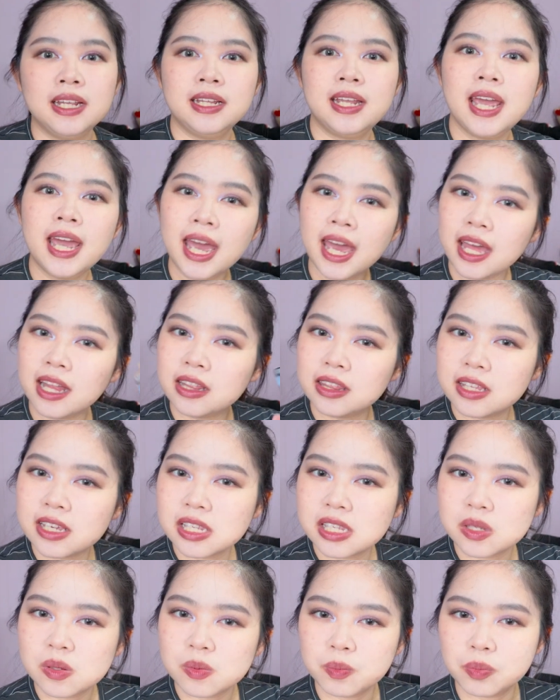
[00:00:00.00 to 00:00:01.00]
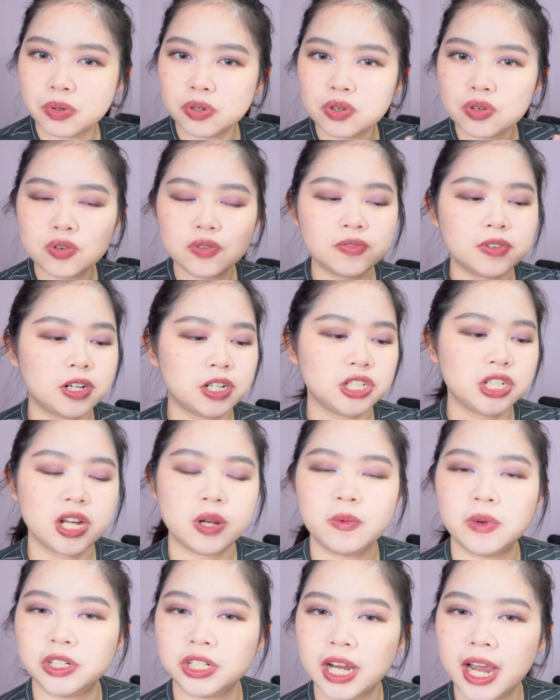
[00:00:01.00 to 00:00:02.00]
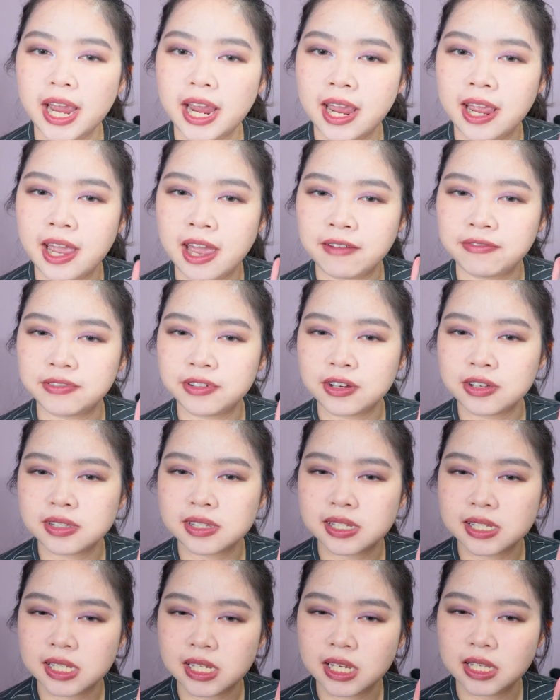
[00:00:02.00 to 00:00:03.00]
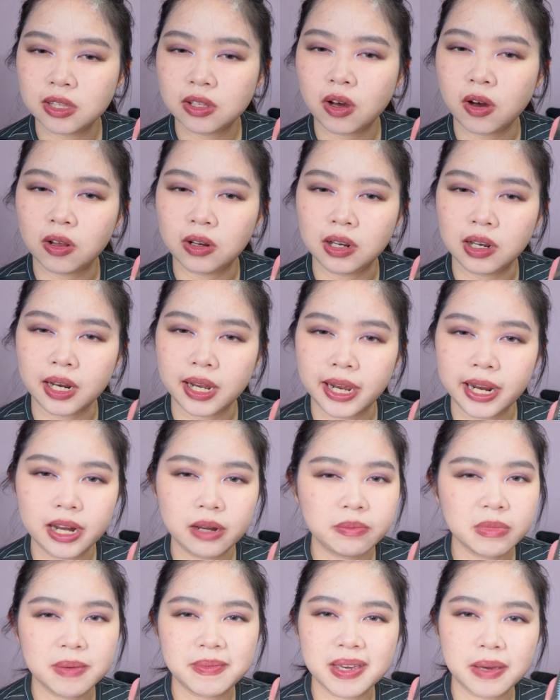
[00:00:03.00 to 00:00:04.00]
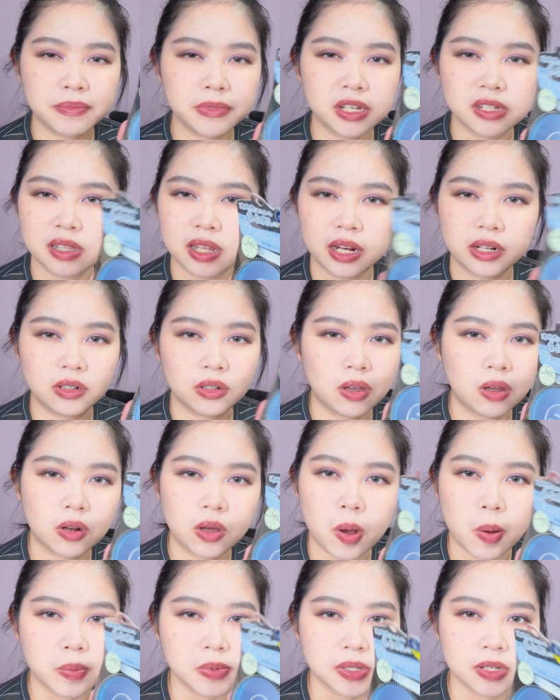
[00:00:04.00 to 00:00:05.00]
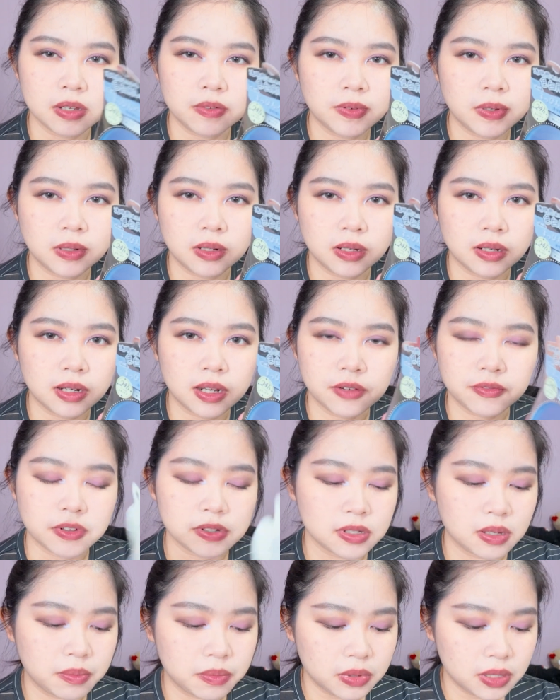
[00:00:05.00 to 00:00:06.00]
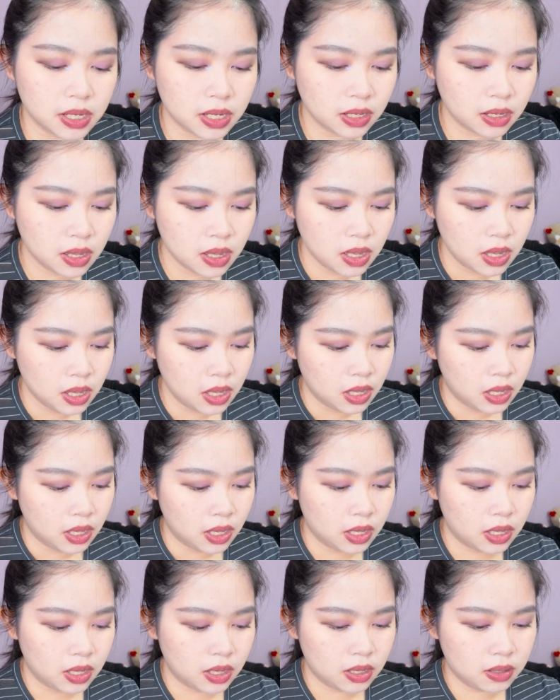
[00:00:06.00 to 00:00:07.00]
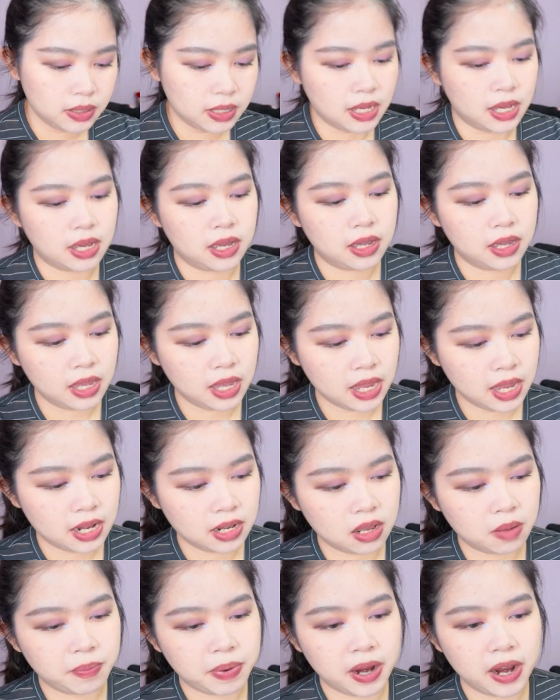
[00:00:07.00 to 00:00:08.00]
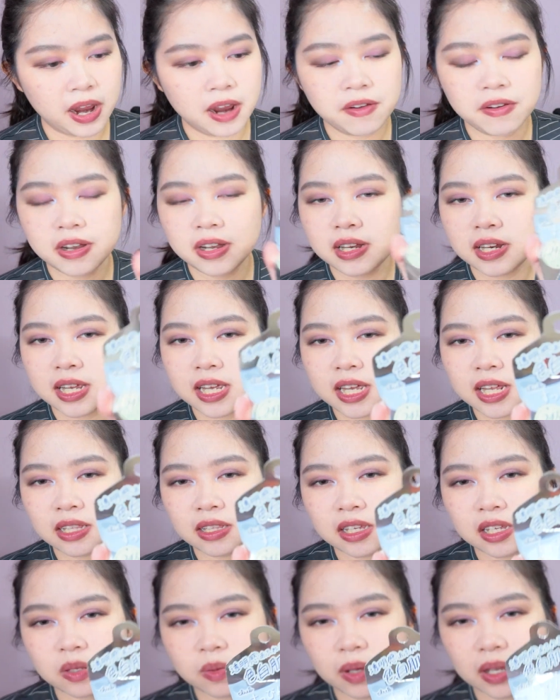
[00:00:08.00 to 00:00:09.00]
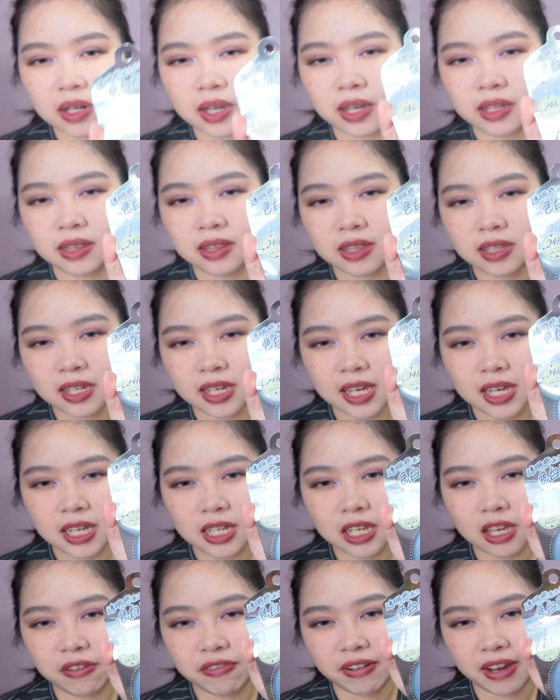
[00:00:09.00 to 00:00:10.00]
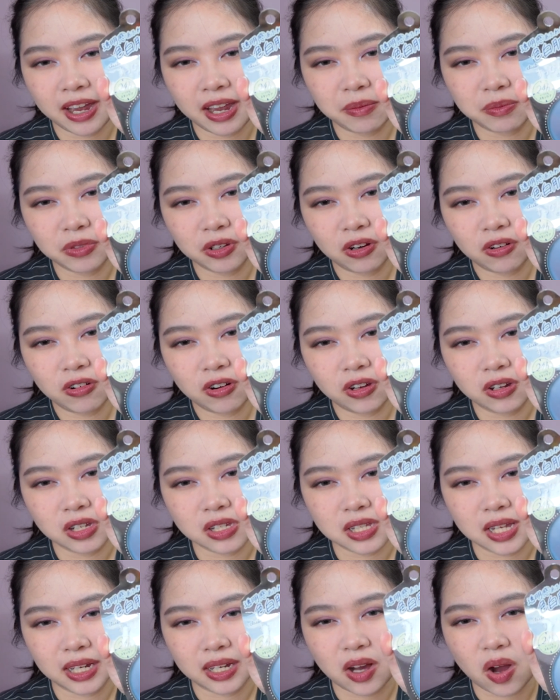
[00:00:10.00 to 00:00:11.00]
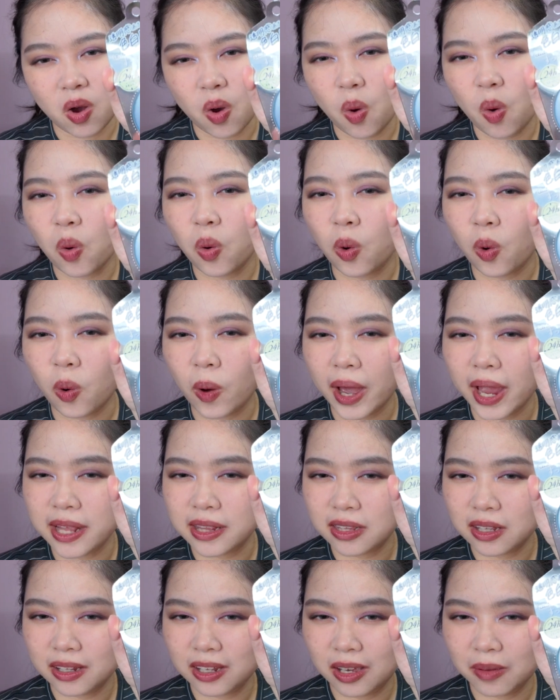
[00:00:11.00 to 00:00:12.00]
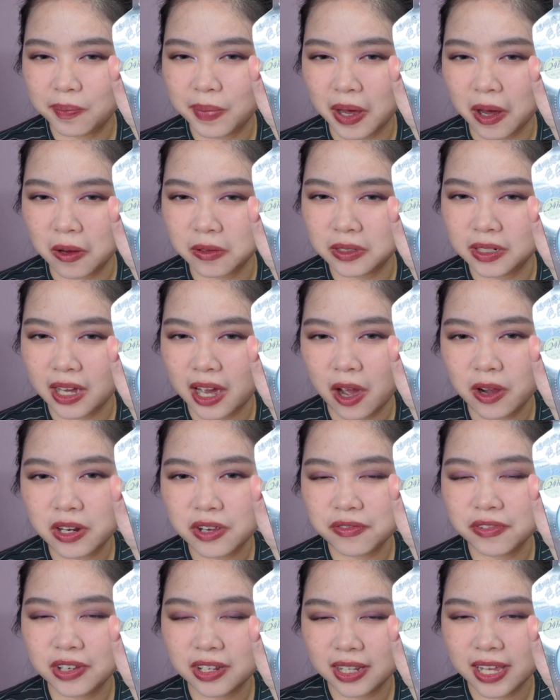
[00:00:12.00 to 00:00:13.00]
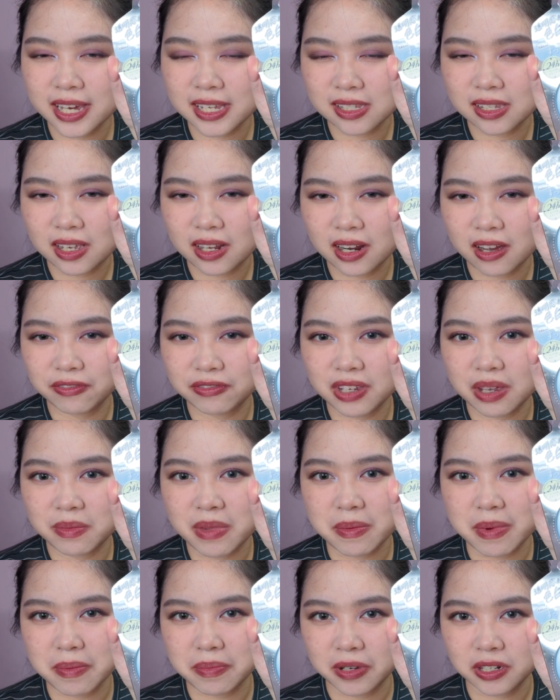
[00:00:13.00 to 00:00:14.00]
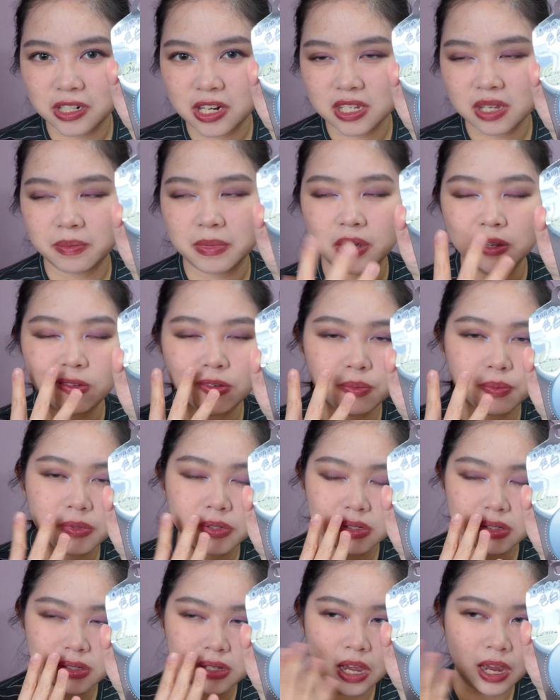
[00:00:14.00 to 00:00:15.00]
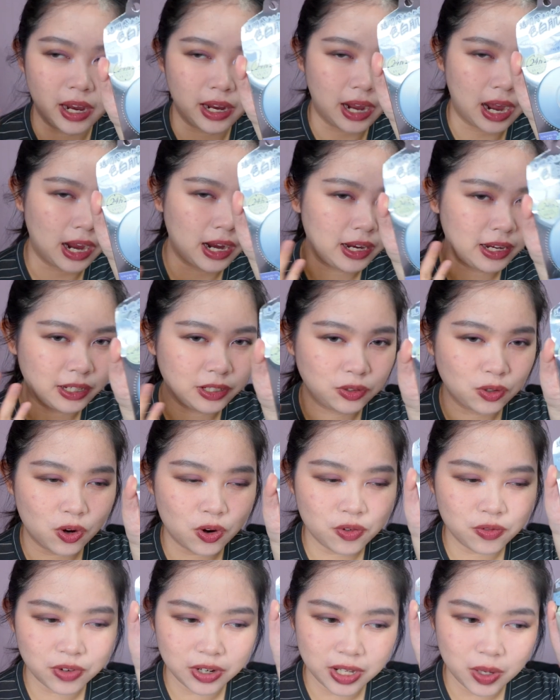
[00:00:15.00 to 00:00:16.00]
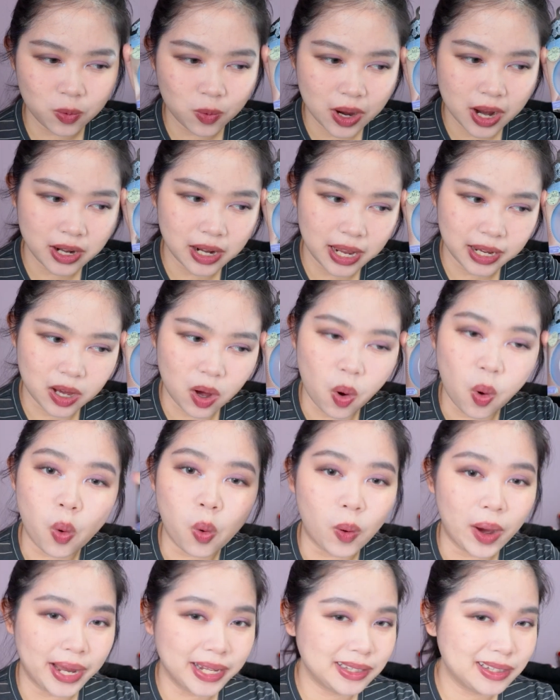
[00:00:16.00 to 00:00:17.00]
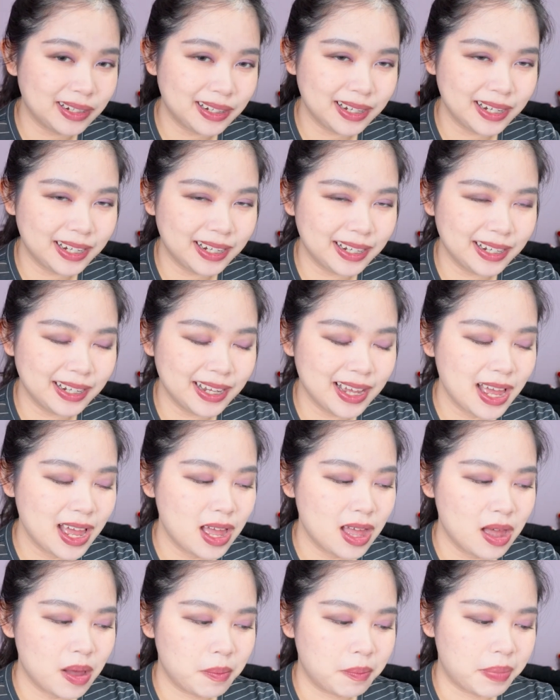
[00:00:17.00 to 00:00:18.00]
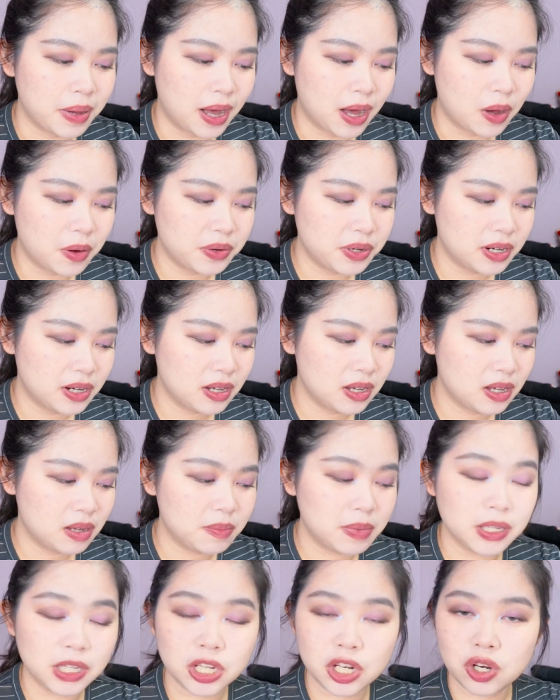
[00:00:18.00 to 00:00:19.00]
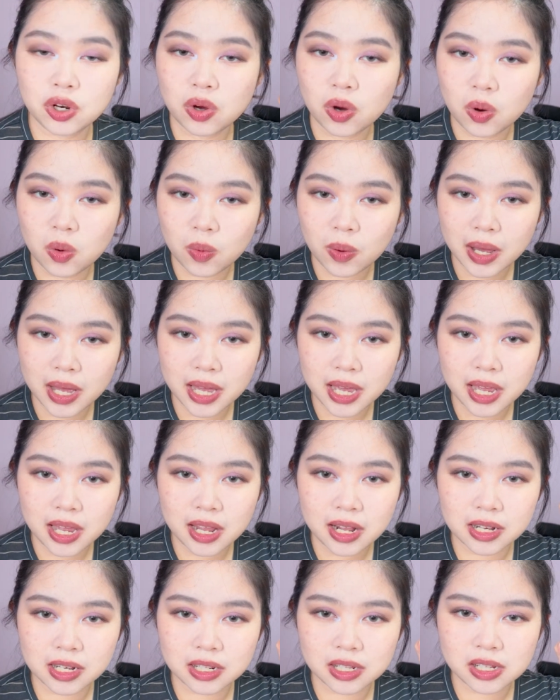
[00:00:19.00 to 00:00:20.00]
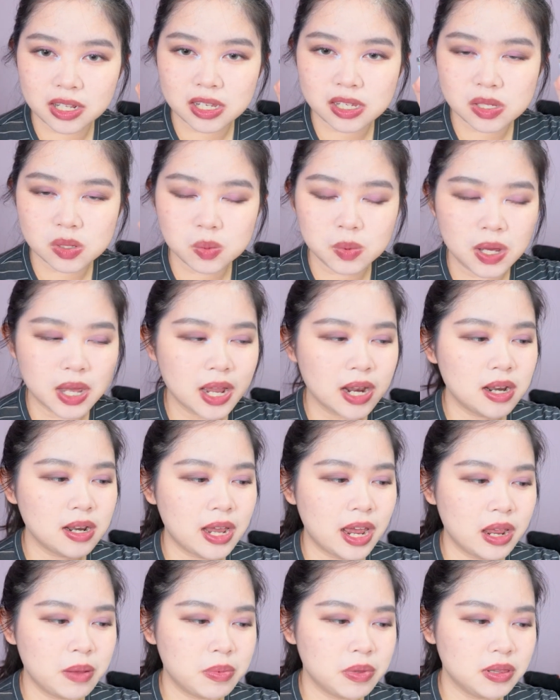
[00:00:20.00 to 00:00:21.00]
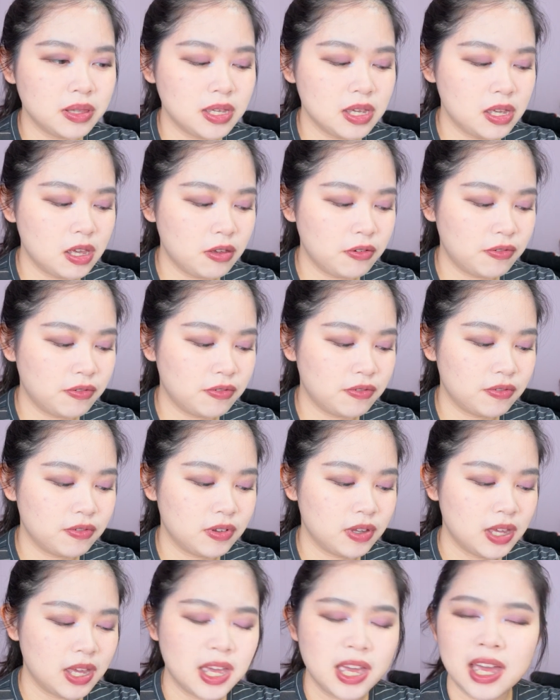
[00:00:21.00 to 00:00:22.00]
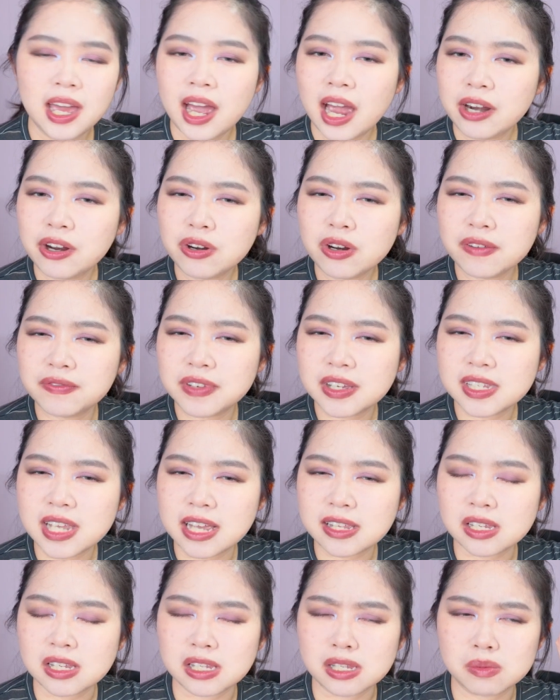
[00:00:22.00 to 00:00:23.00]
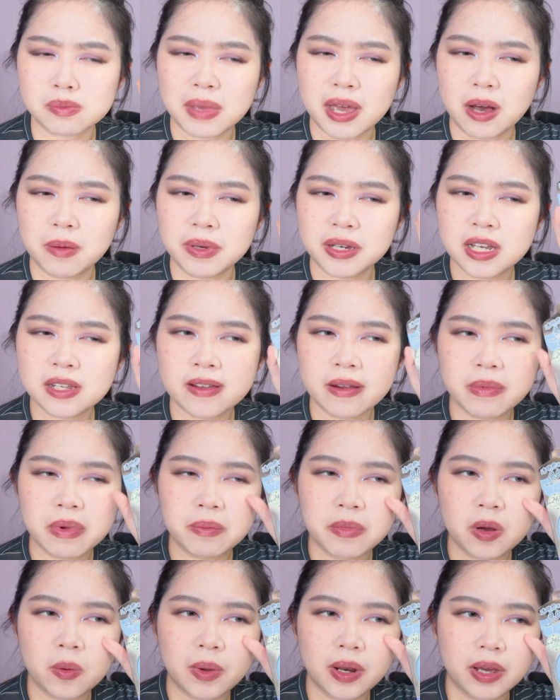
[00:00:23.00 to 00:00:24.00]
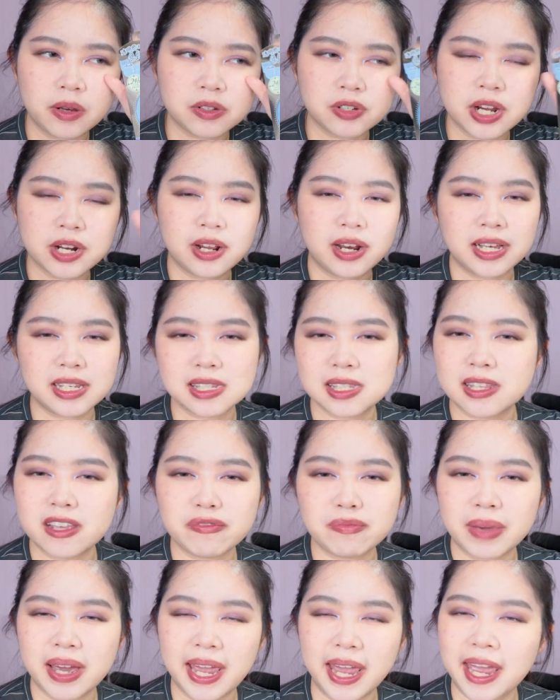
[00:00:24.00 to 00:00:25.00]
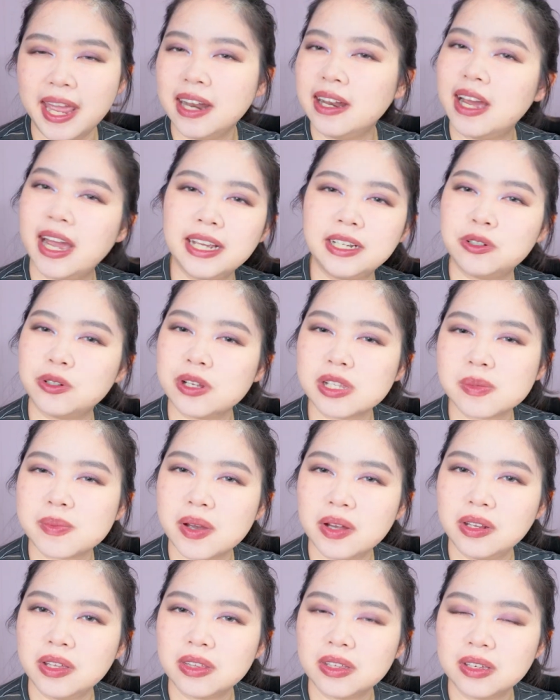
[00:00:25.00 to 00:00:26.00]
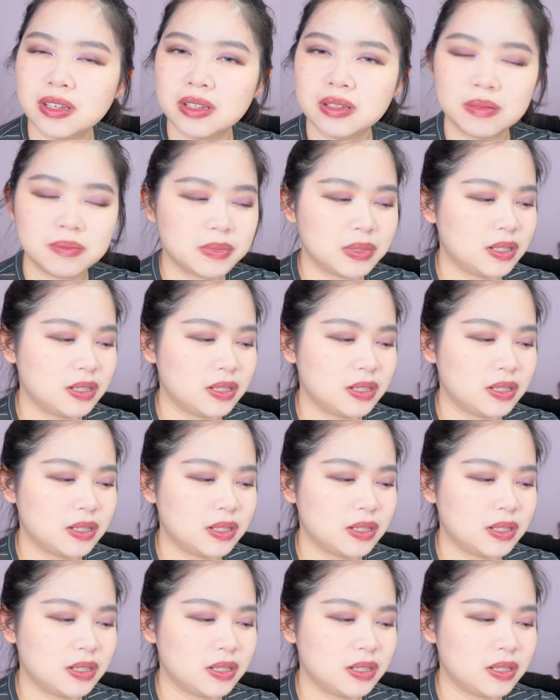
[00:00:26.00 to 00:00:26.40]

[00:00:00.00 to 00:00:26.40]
They had this blue version, which I have not seen online. Maybe I'm just like not observant enough or something. Yeah, and apparently this one, I think, if I am not wrong, is like a whitening powder. I only realized it after I made my purchase. I'm like, oops, I don't really want like a whitening powder. But you know what? This one, I believe, I don't know if this has a smell, because I remember when I was trying to like sniff my hand, I couldn't smell anything.